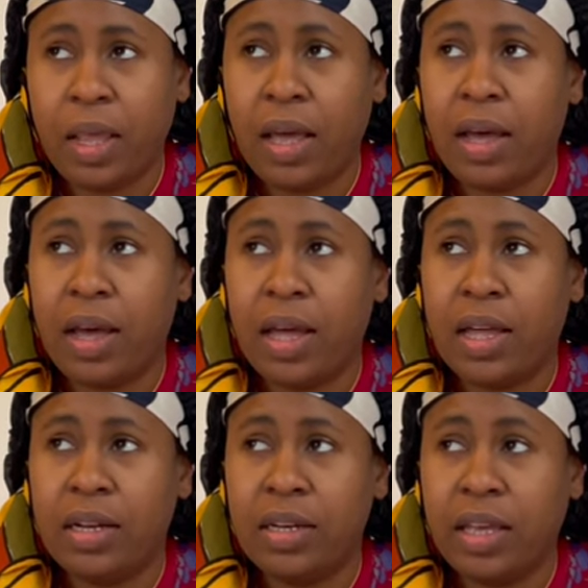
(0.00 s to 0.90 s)

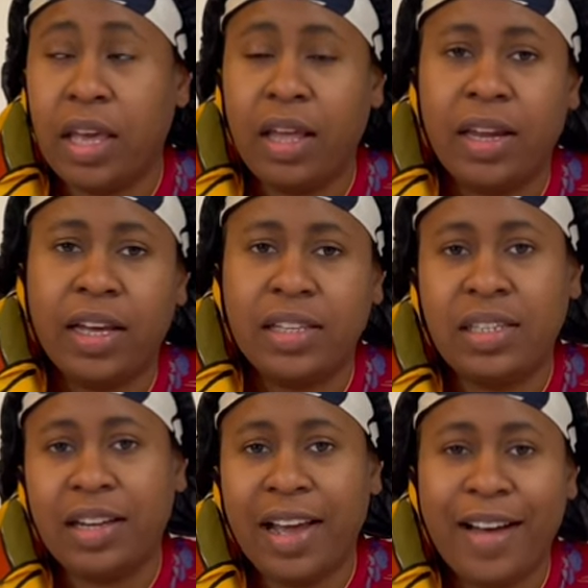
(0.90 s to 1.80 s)
and yeah, like I
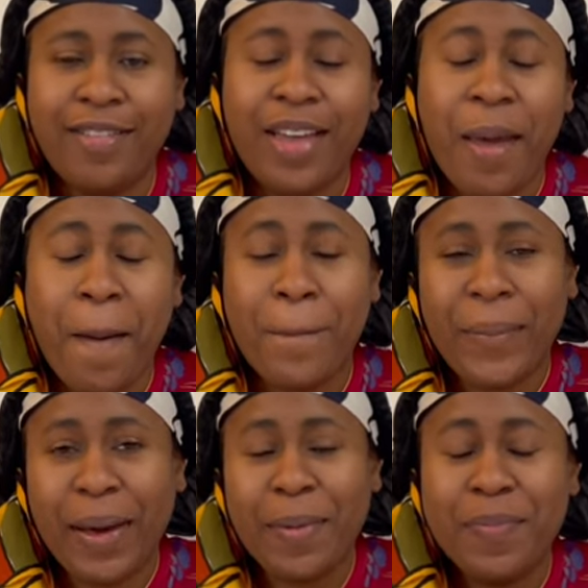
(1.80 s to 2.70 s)
said, I have
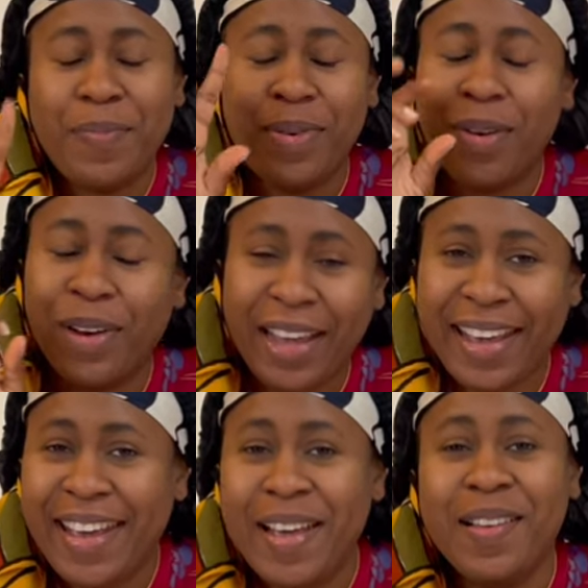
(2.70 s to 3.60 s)
my
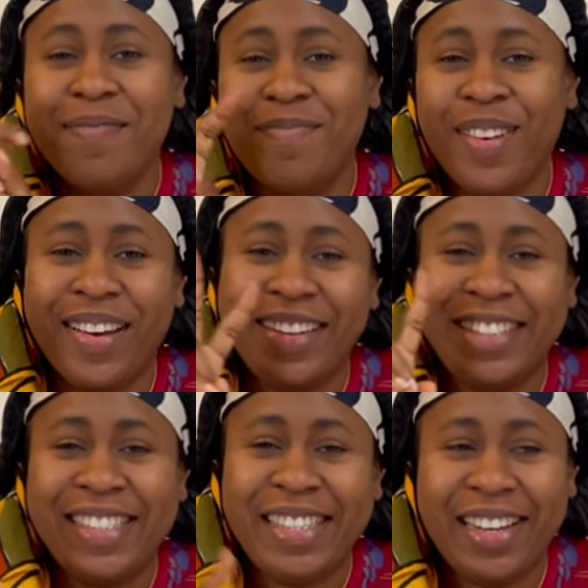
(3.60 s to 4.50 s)

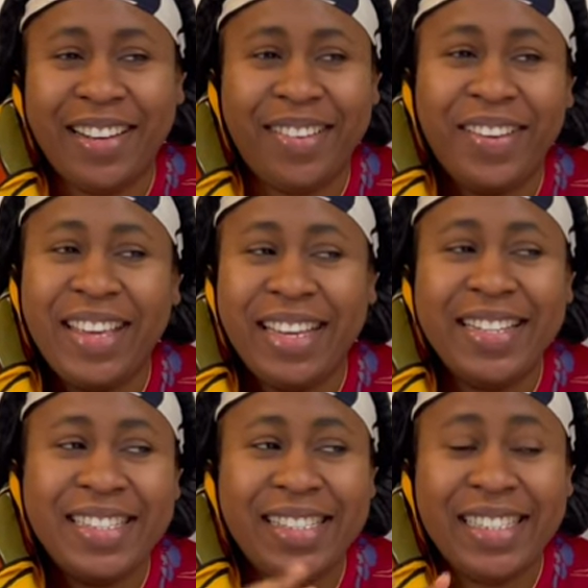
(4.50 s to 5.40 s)
pre-birthday dinner with
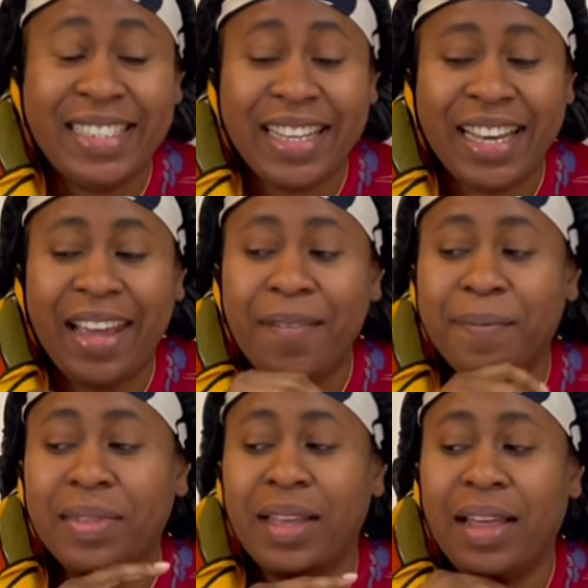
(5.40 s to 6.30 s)
Kindy today,
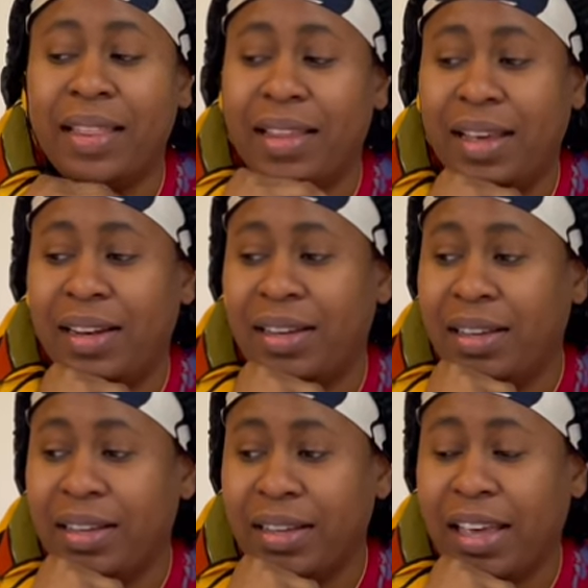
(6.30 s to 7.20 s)
and then
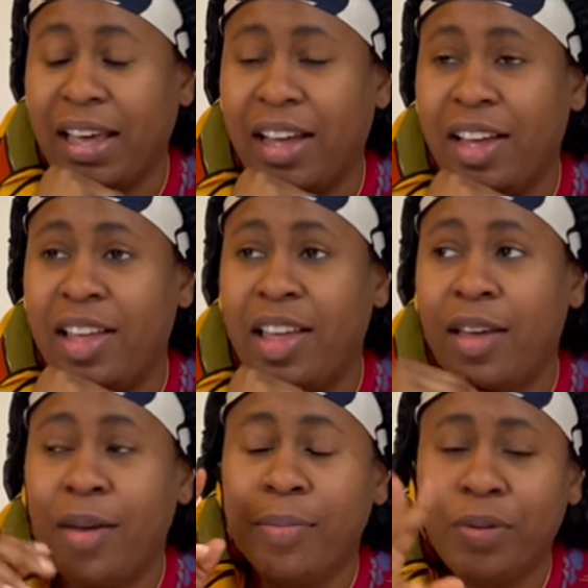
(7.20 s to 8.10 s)
yeah,
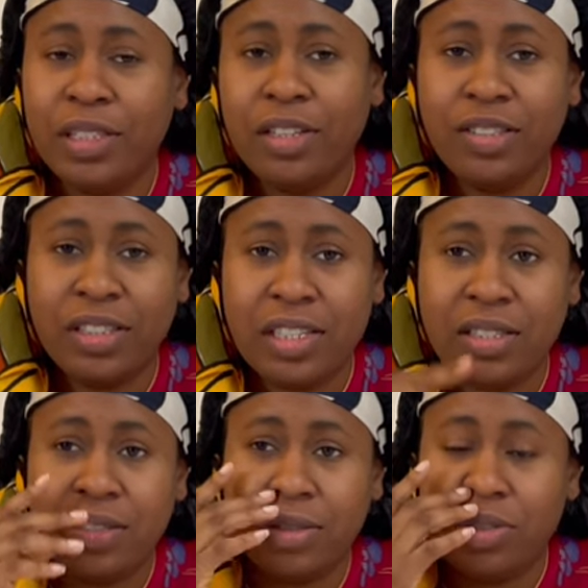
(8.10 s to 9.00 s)
Pretty Little
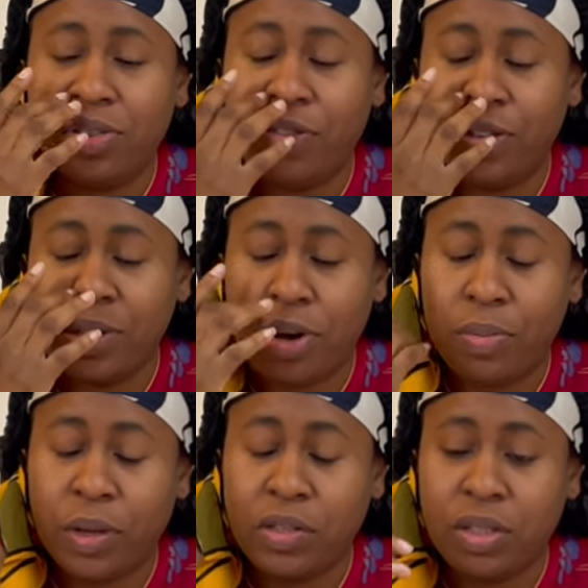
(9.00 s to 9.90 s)
Things stuff is
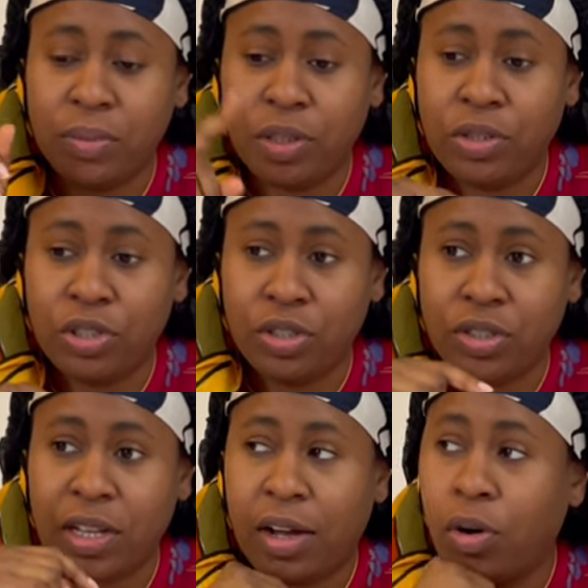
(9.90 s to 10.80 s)
coming, so I'm going to shoot
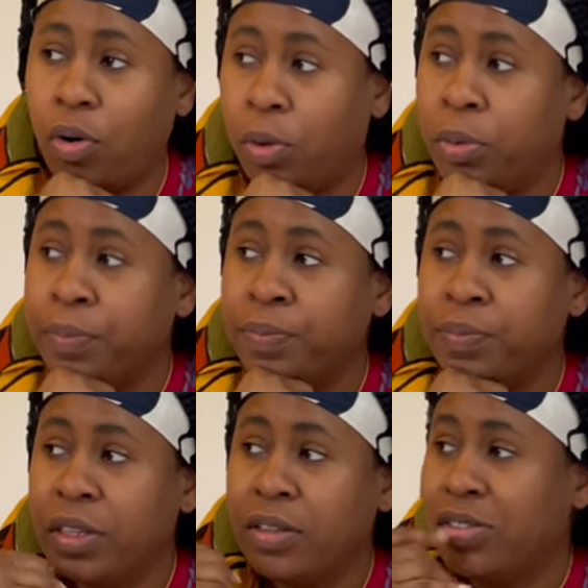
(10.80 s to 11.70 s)
that haul.
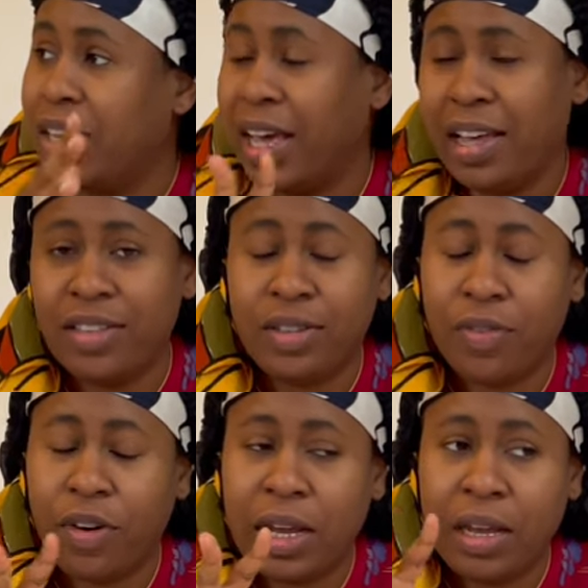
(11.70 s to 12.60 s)
So yeah, it's a
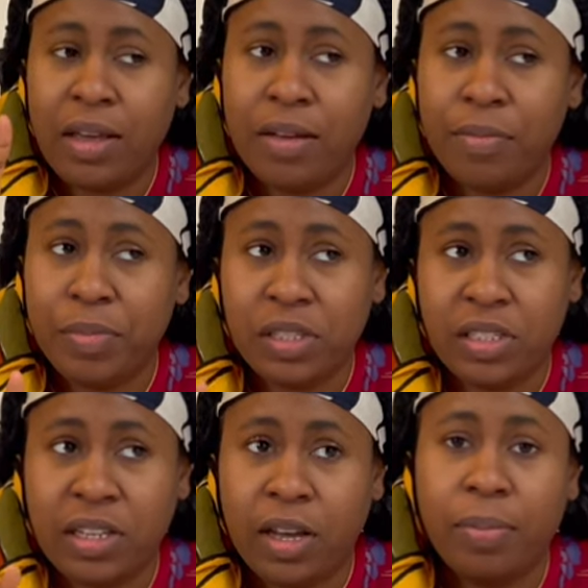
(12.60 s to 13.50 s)
very busy
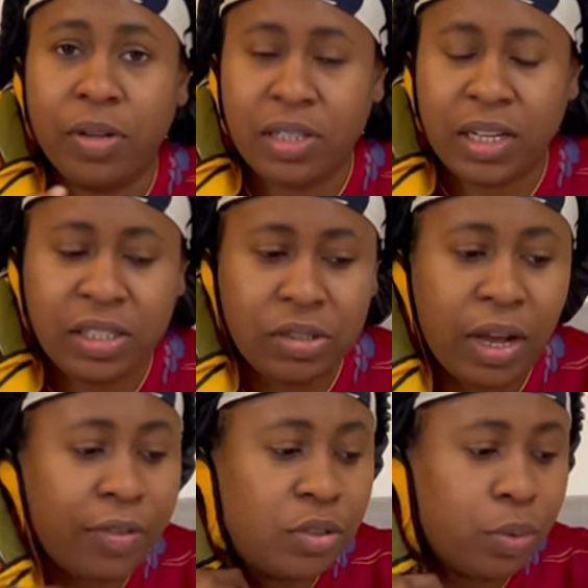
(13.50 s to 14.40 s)
day, plus I still
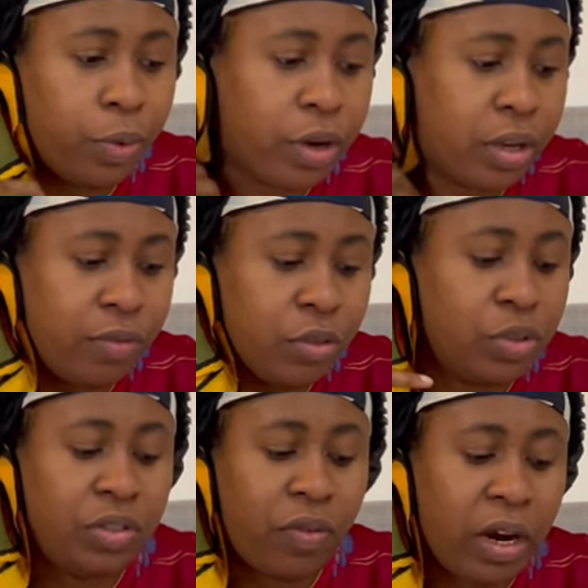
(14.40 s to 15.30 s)
have to work even though
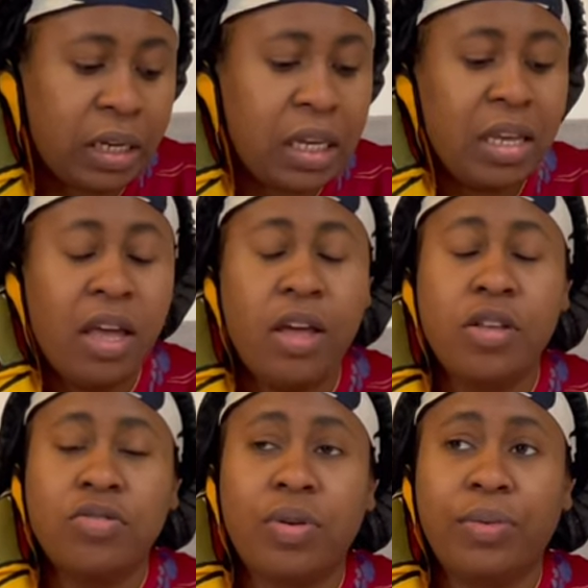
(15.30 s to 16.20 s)
it's Friday.
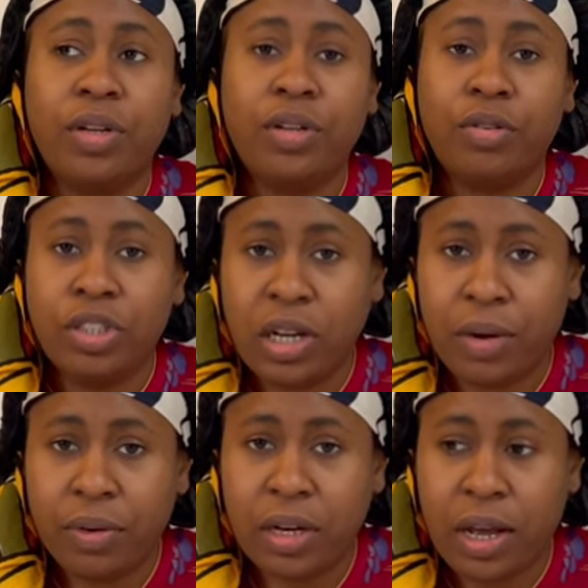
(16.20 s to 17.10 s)
So I'm gonna go
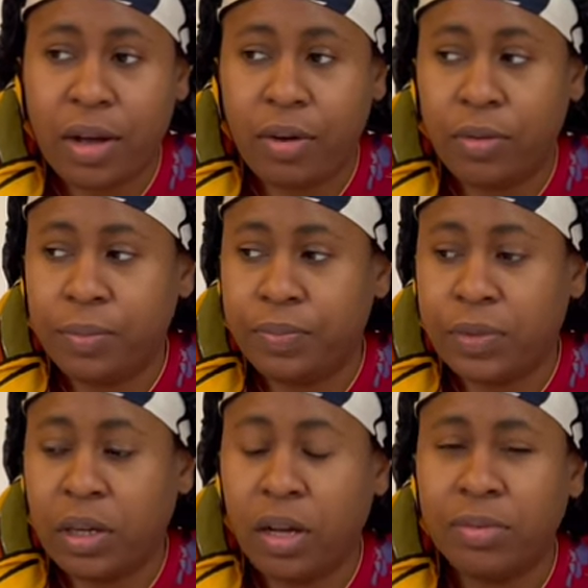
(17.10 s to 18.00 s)
shower now,
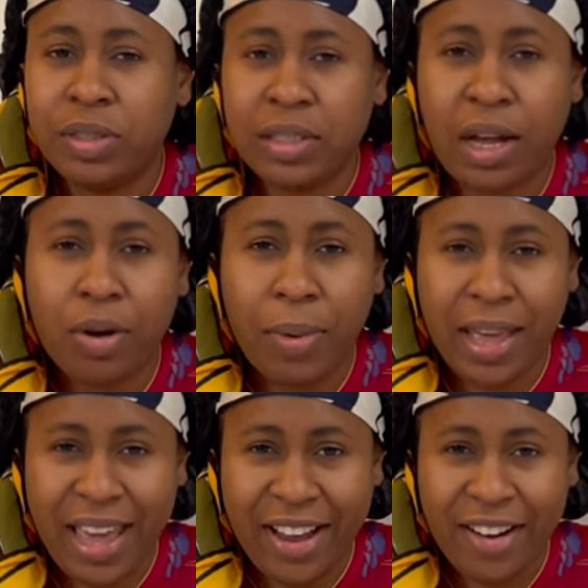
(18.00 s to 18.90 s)
style my
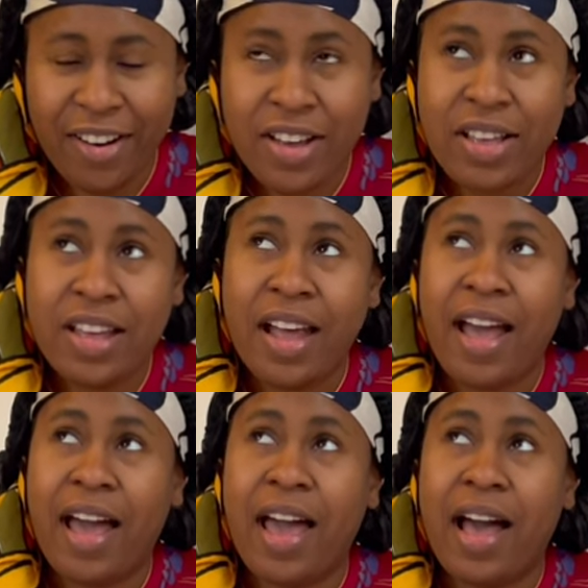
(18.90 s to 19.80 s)
hair,
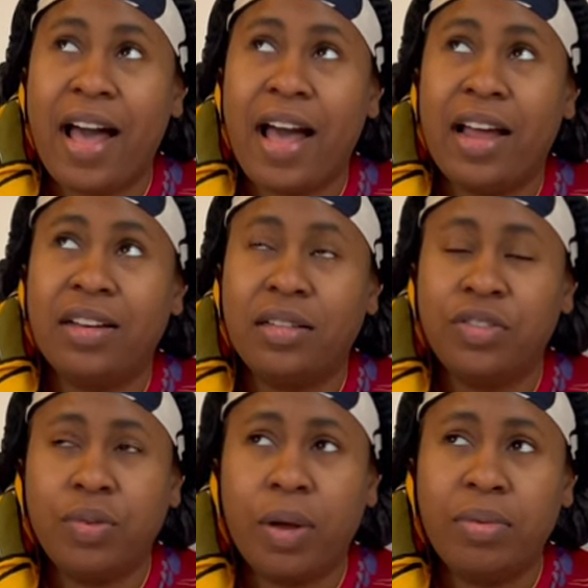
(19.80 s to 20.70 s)
and the
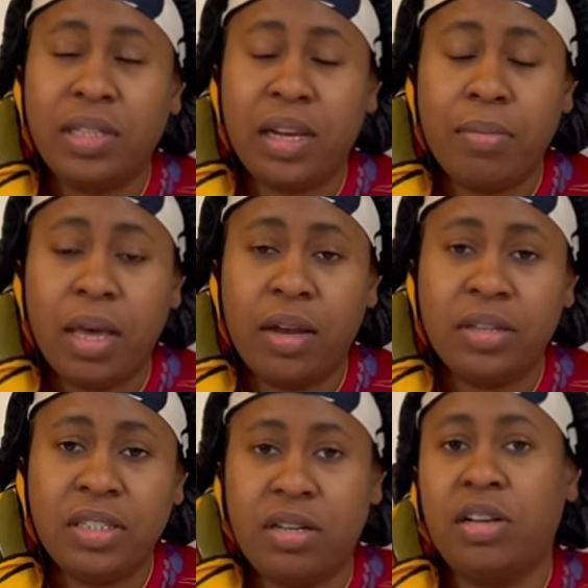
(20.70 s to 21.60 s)
reason why I'm styling my hair
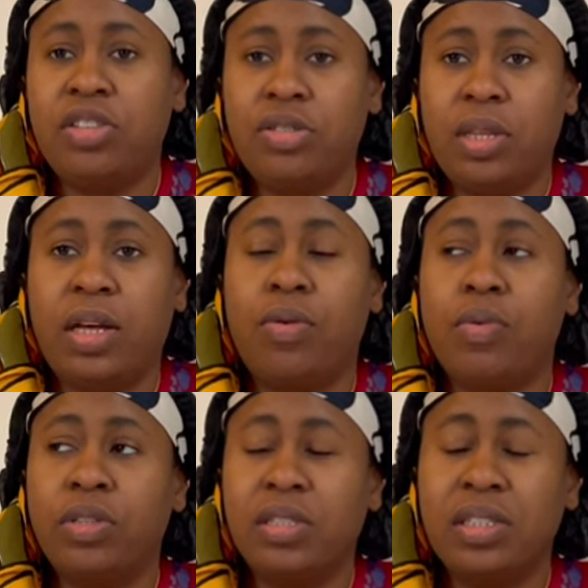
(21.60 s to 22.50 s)
this early is so that
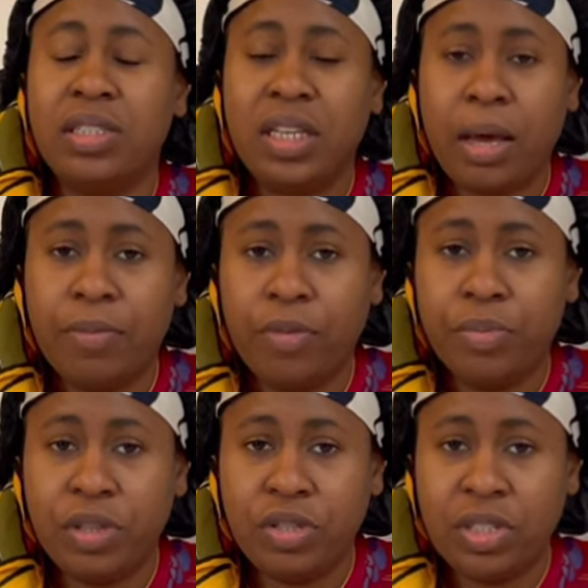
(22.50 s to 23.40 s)
once it's time for
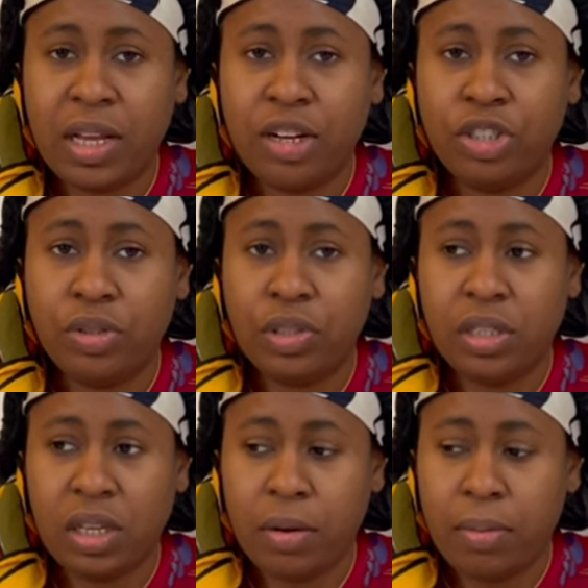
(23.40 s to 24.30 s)
me to start
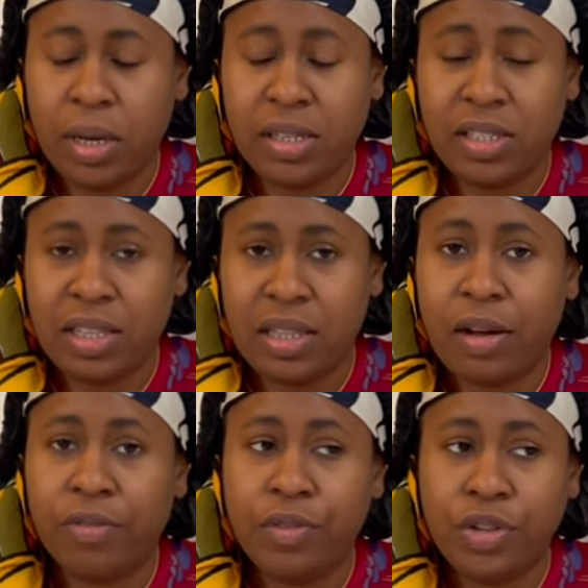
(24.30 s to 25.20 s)
shooting my sit
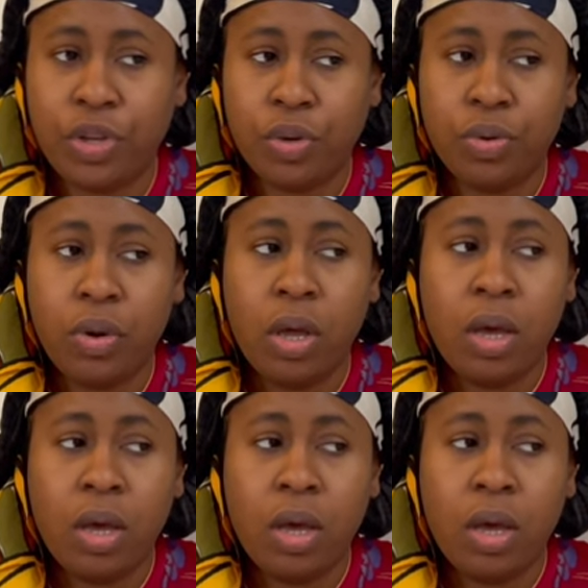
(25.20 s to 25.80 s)
down video,